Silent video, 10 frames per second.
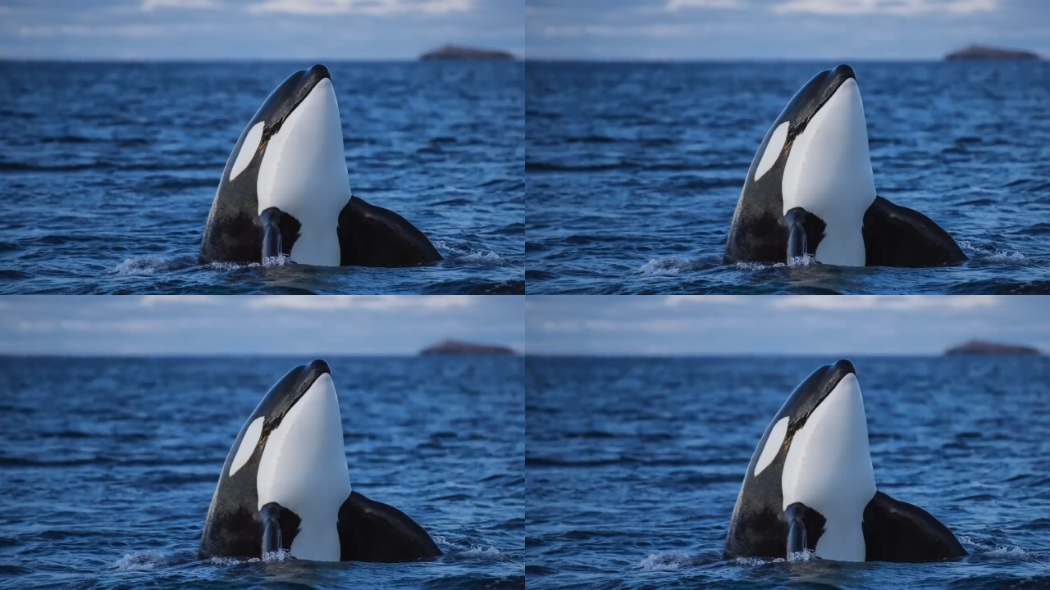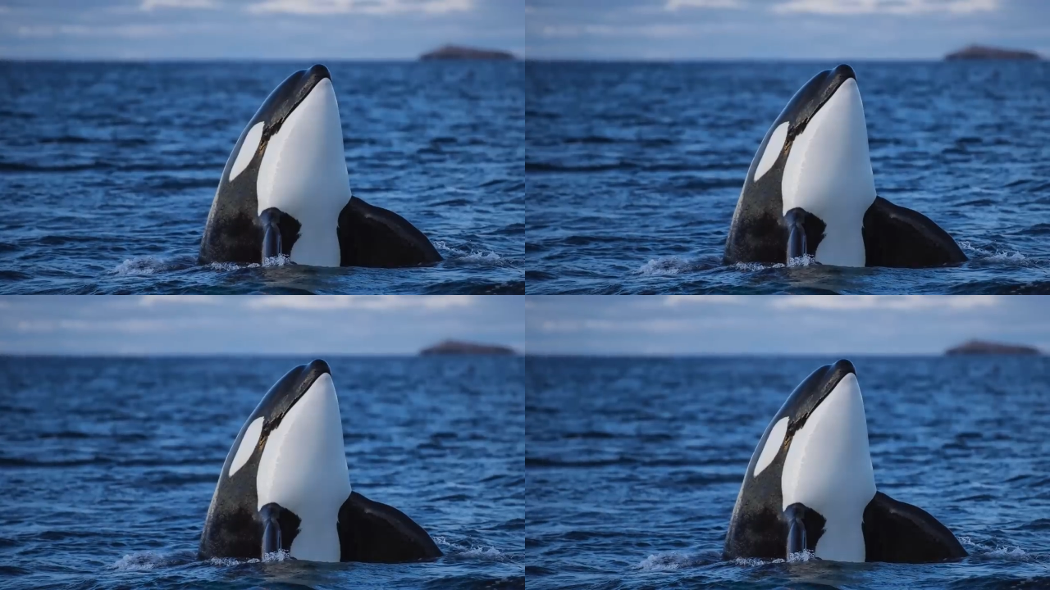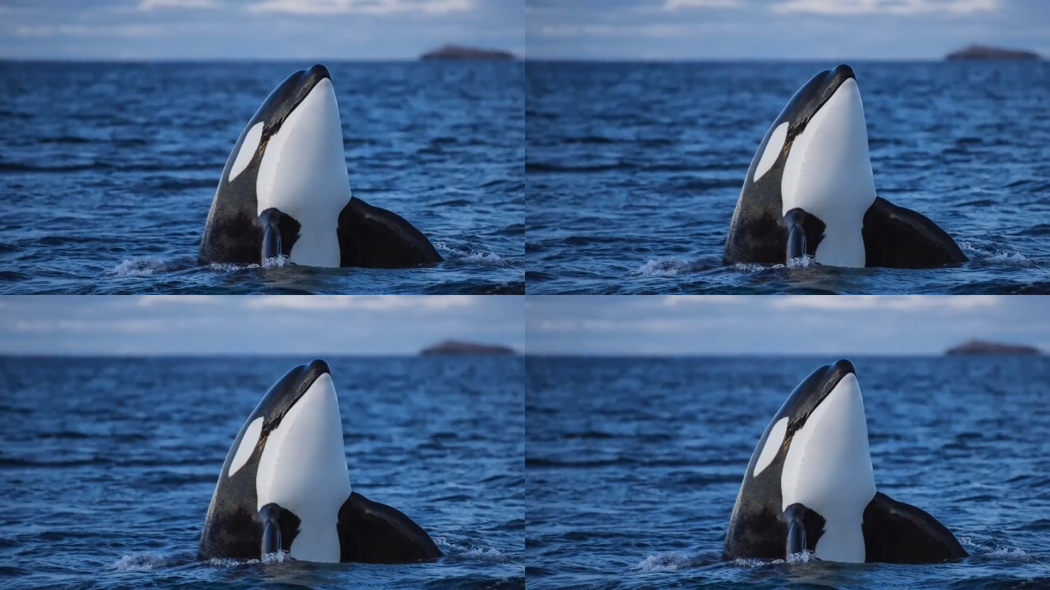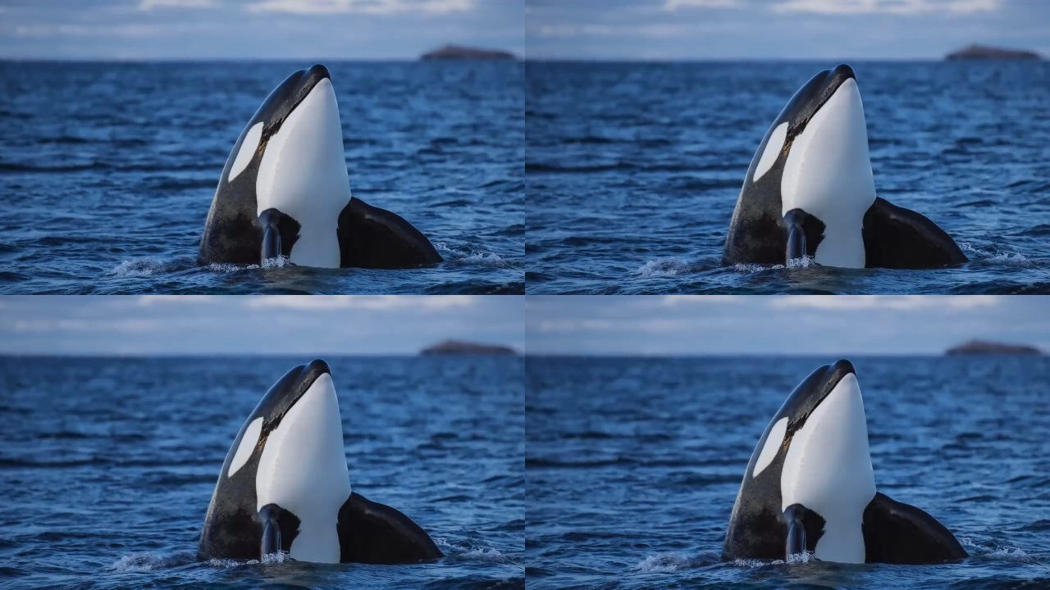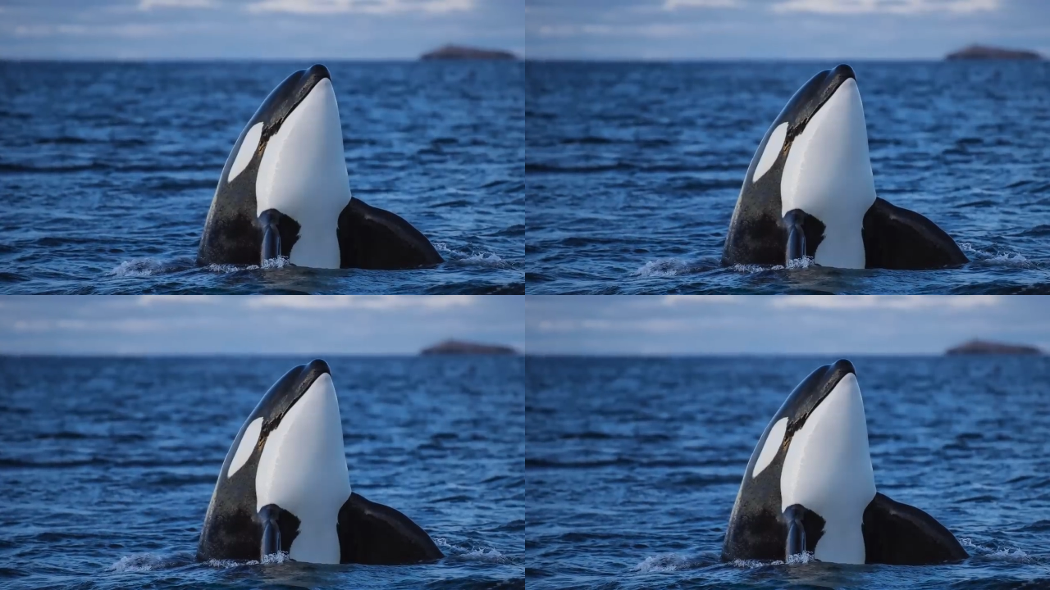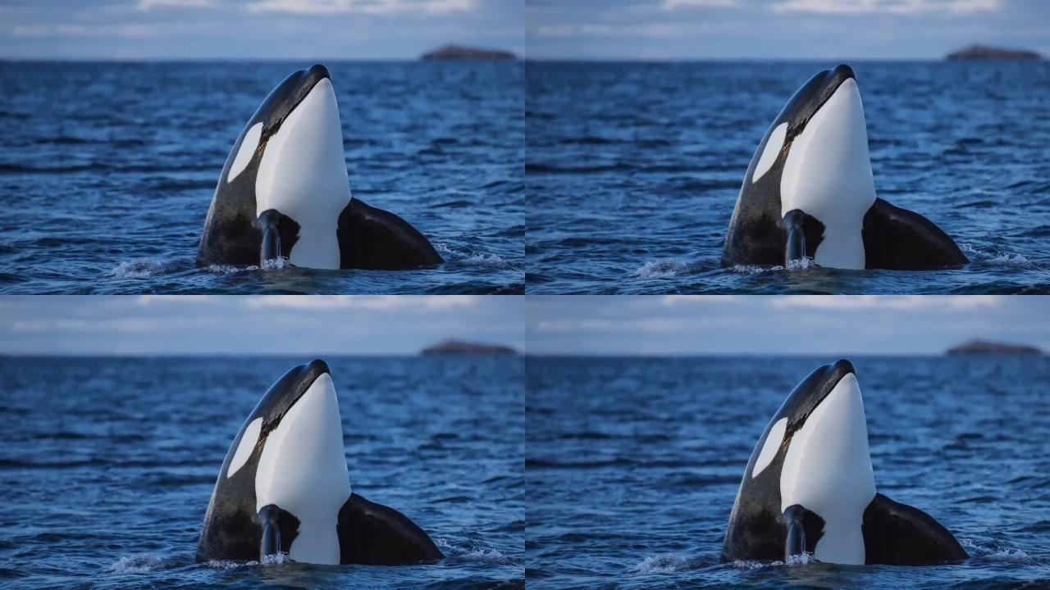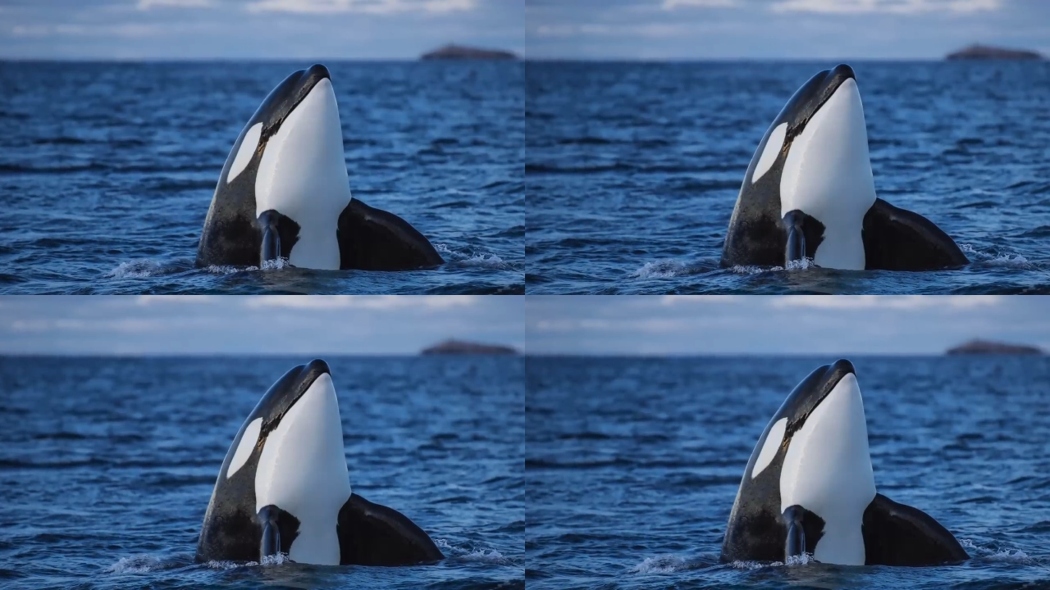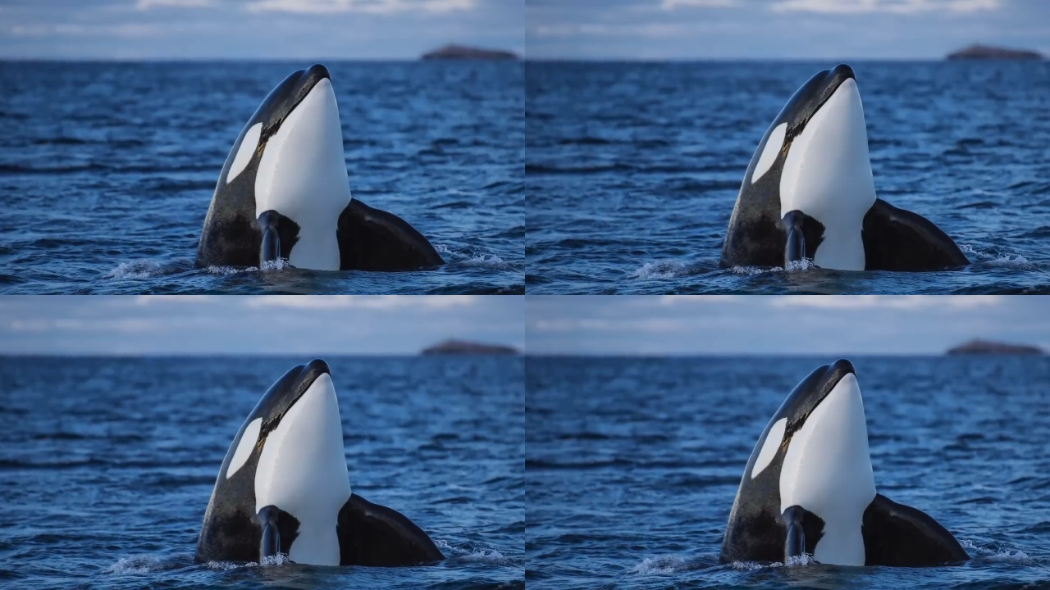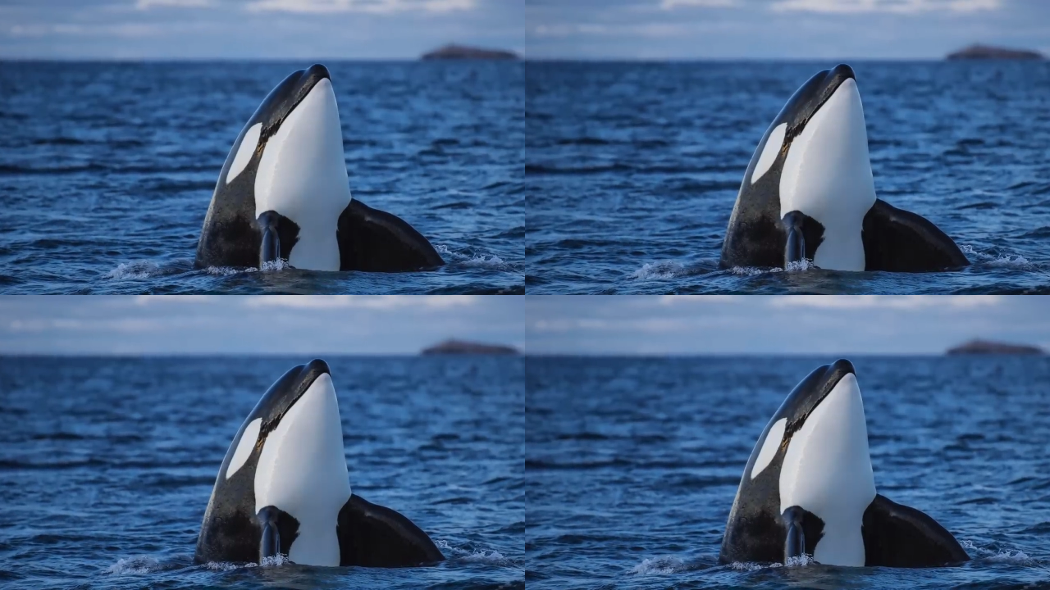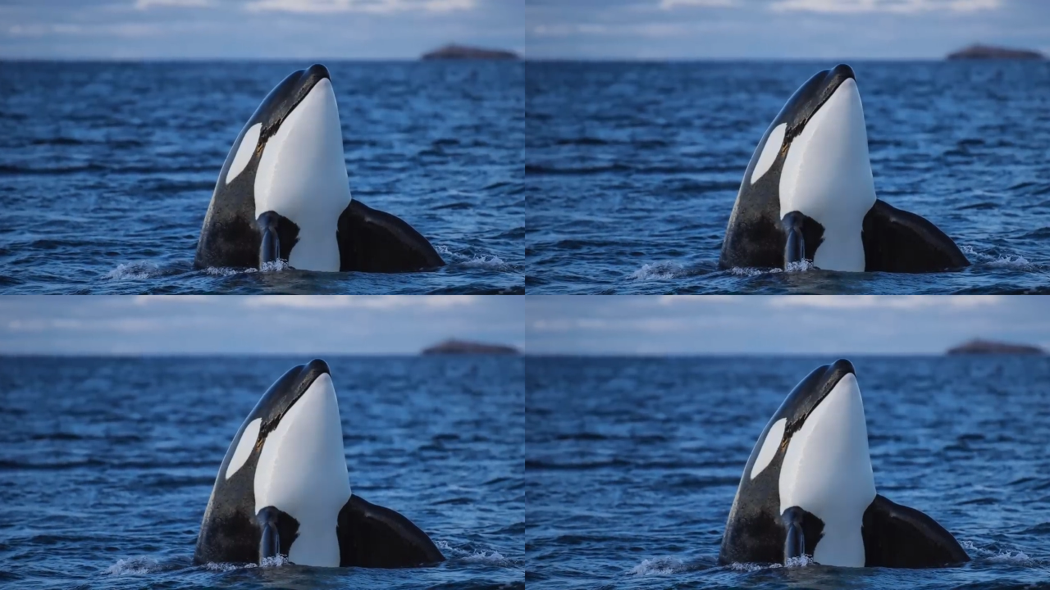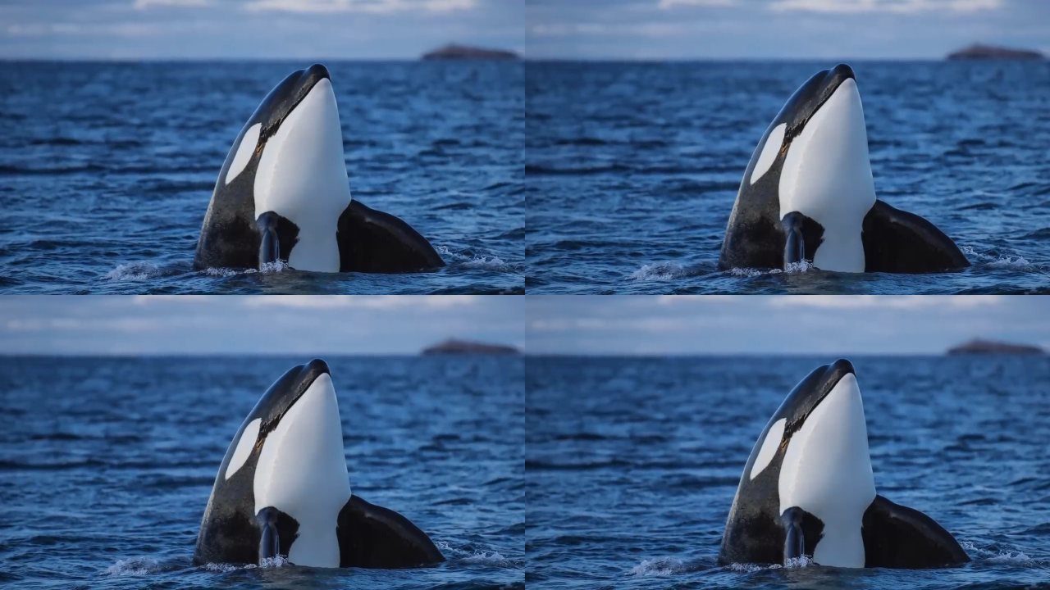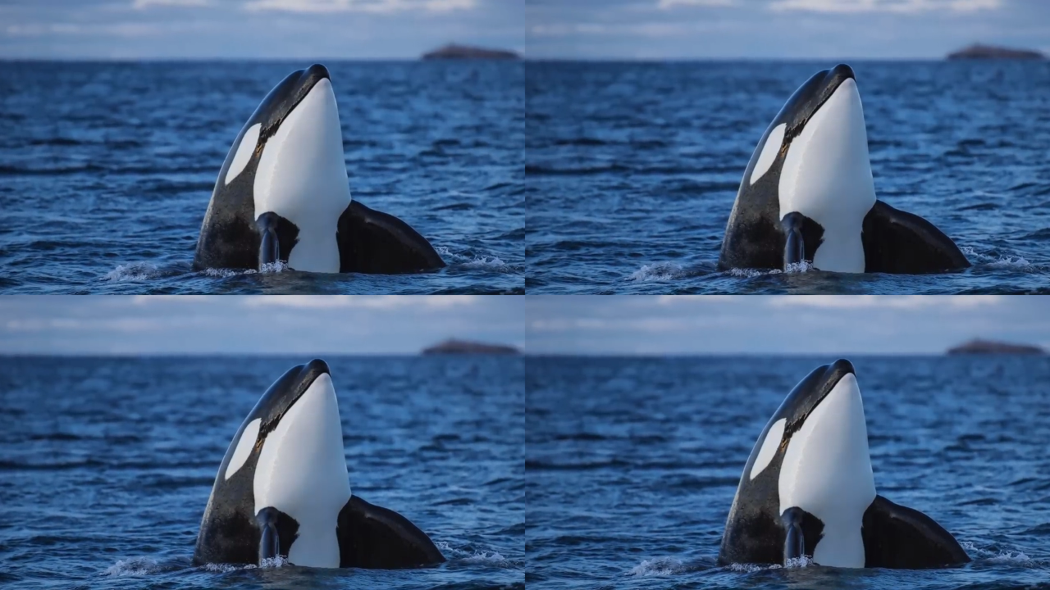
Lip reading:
No face is visible, so there are no lips to read.